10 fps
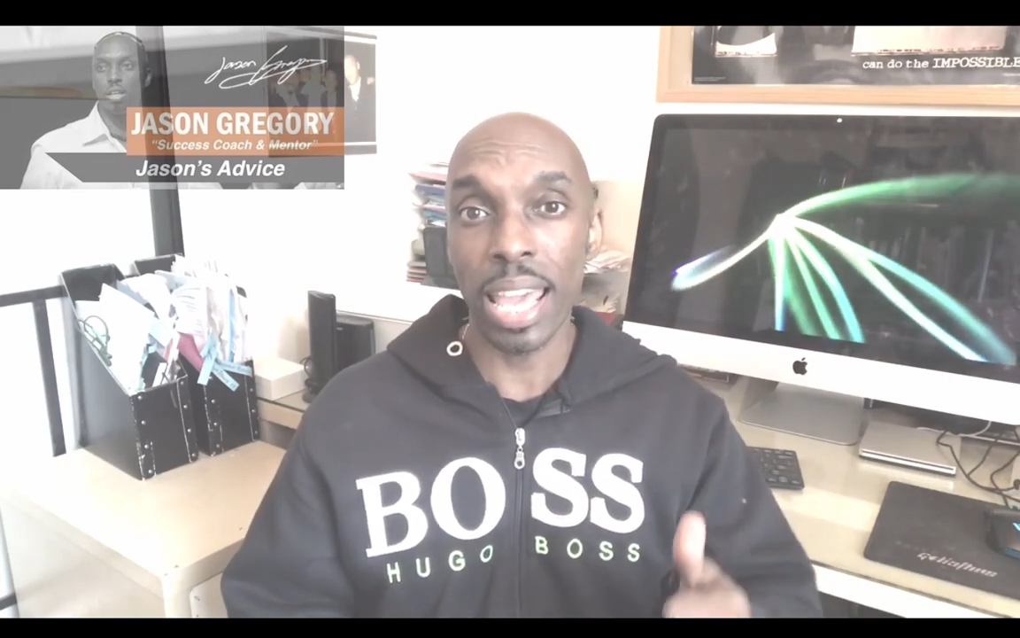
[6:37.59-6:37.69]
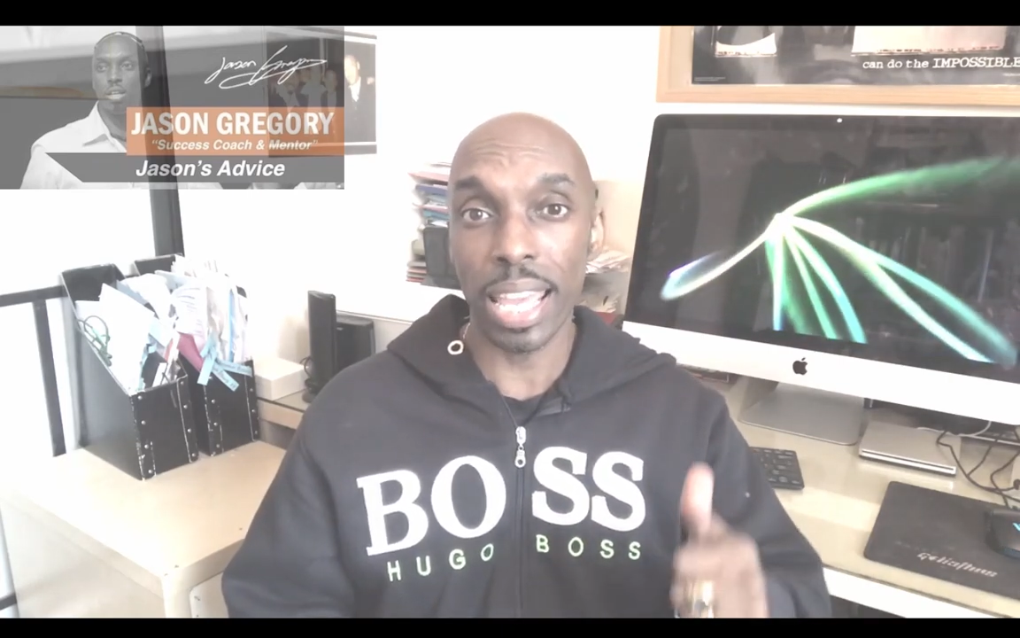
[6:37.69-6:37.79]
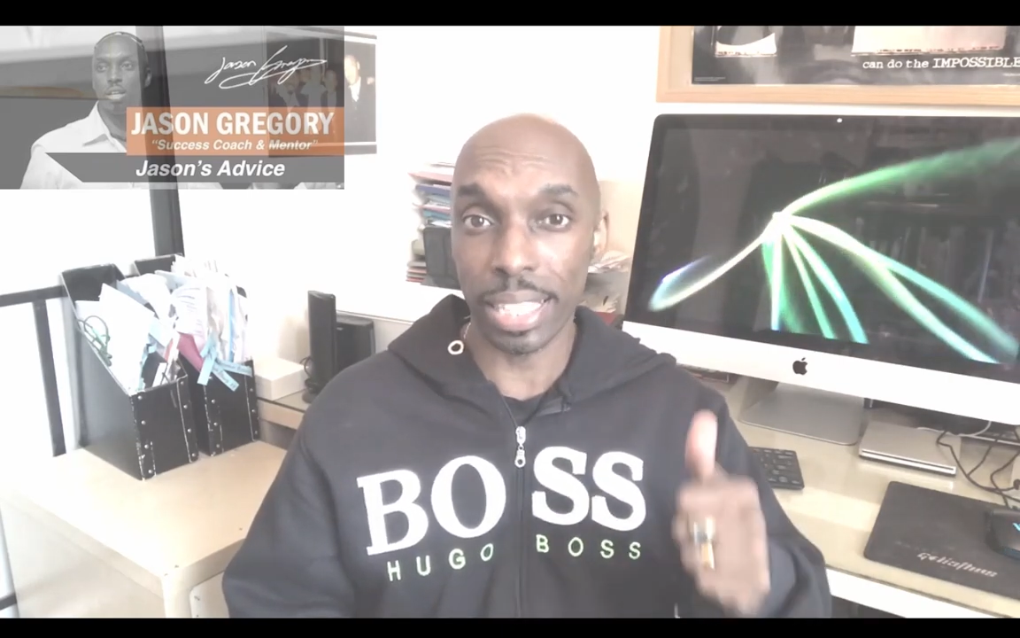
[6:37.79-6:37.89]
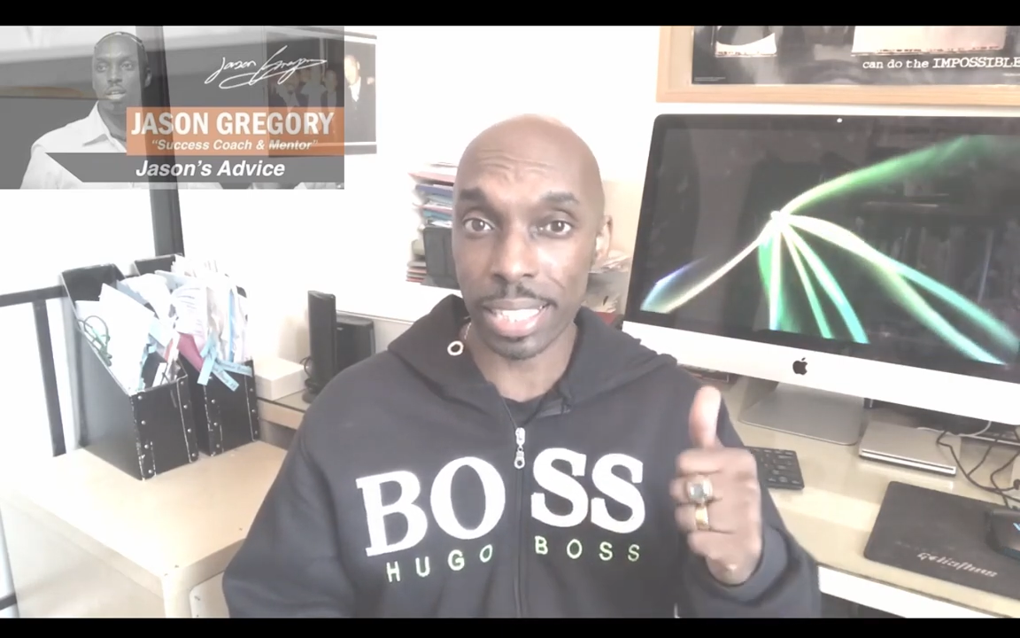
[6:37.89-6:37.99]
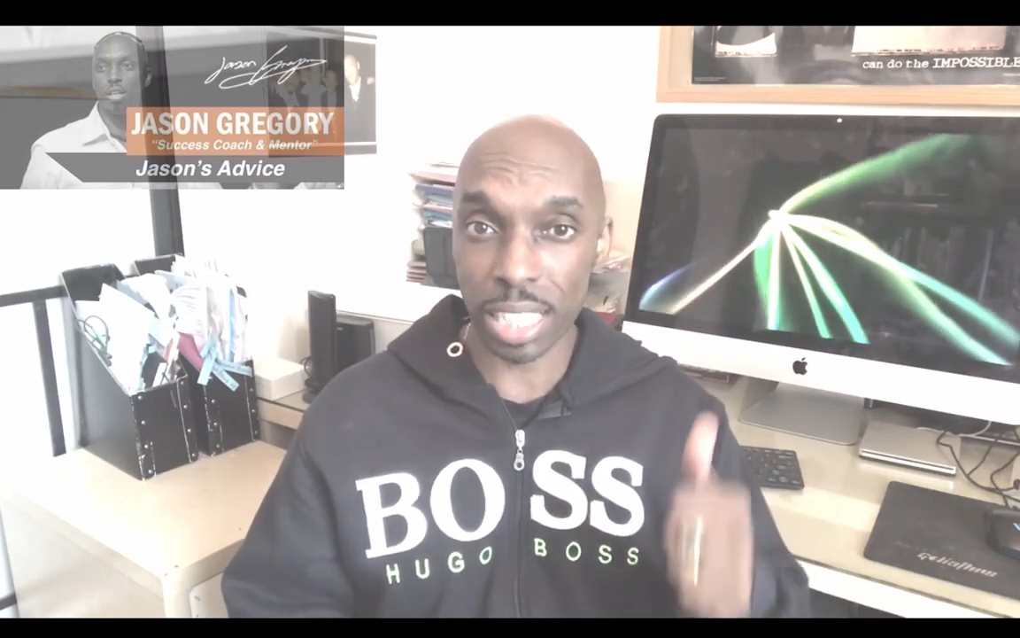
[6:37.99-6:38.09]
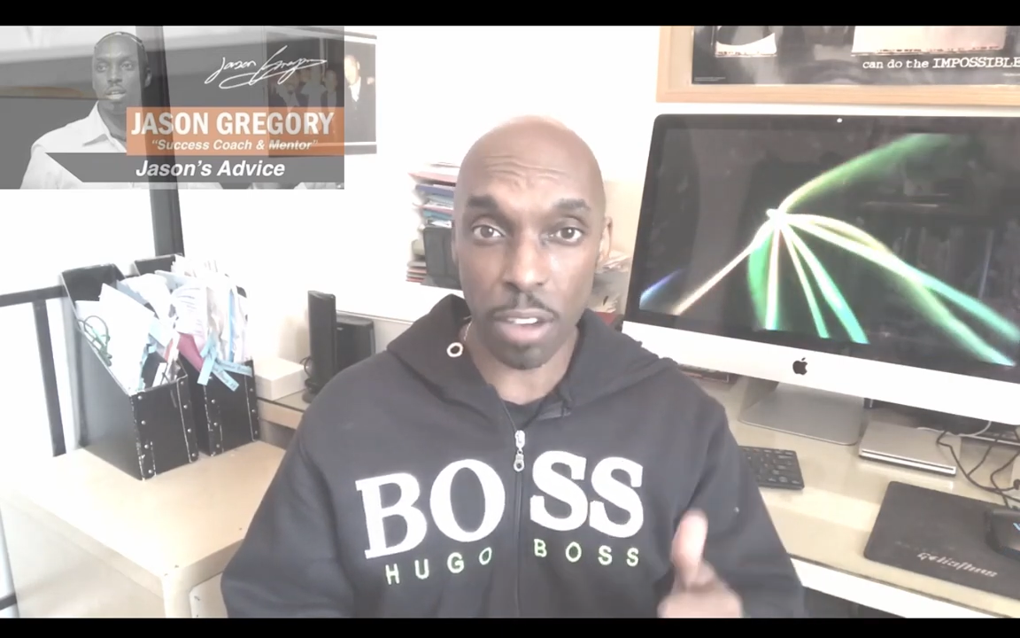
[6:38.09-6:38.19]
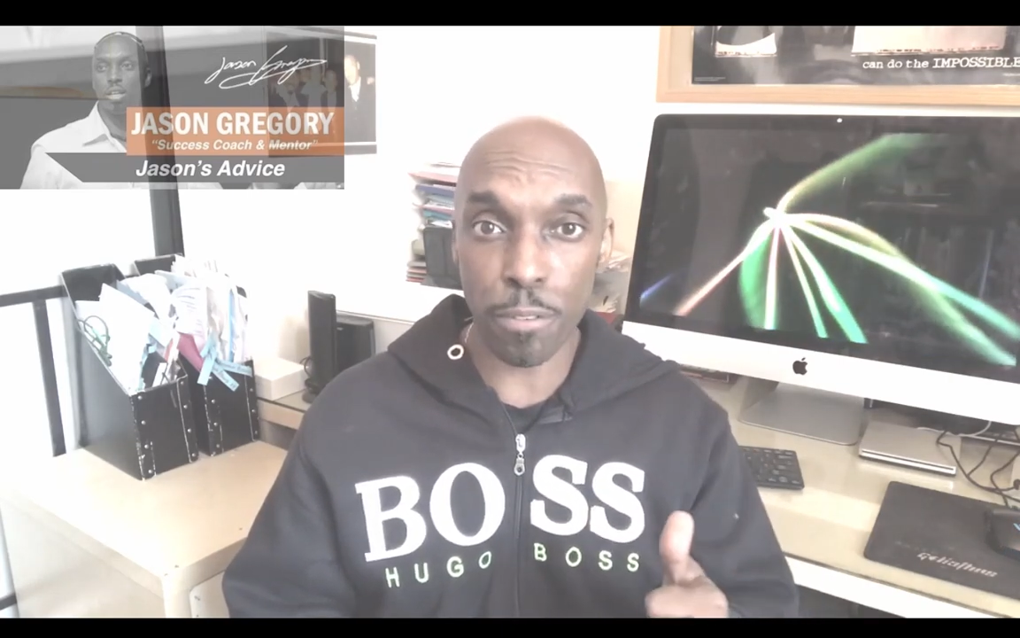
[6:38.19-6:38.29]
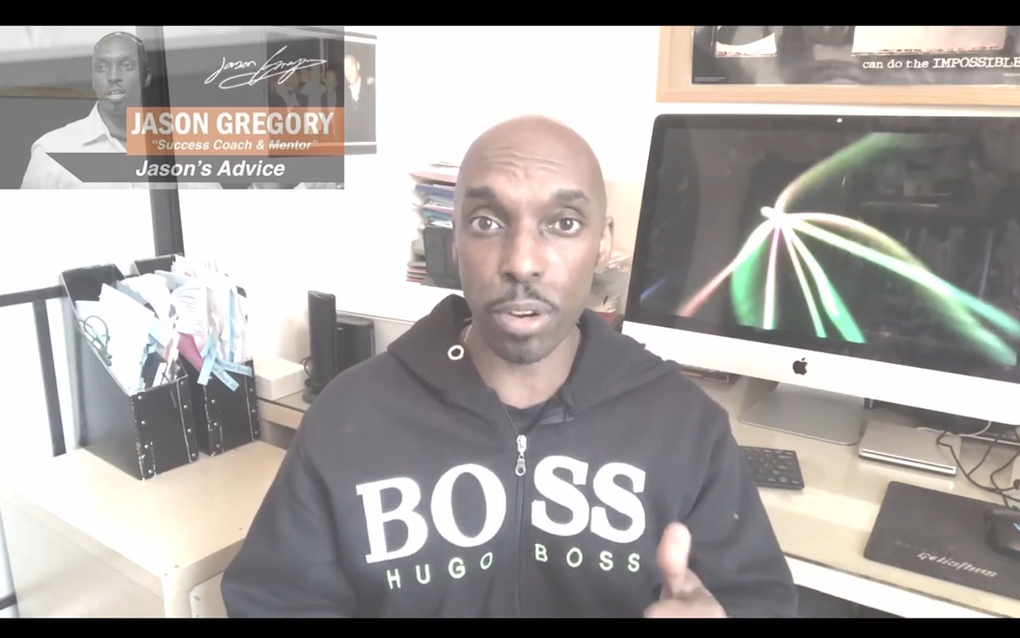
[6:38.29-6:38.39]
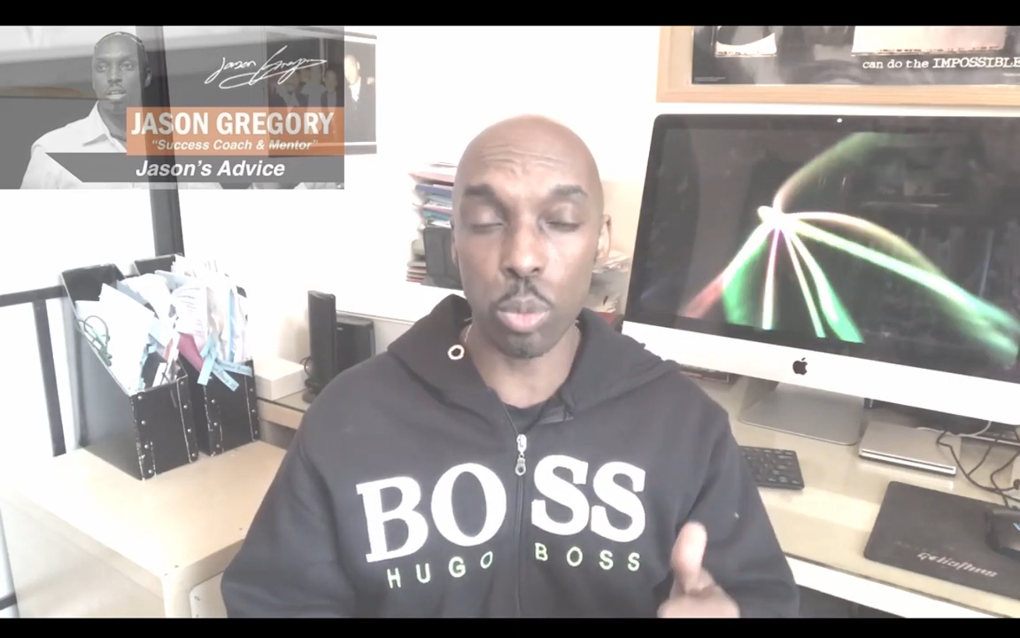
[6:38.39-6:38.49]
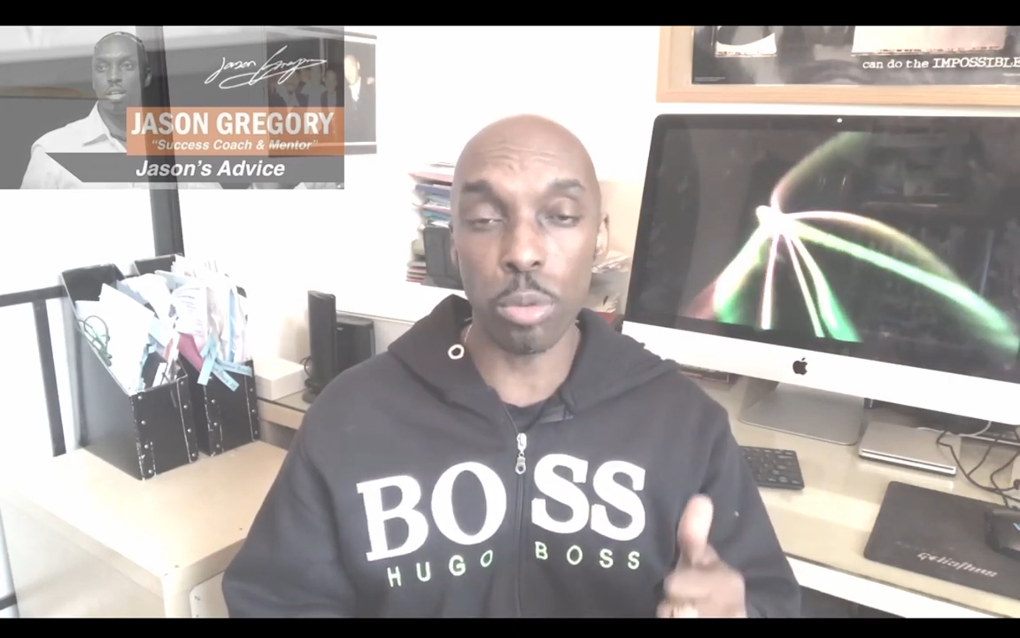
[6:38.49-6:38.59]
is suffering.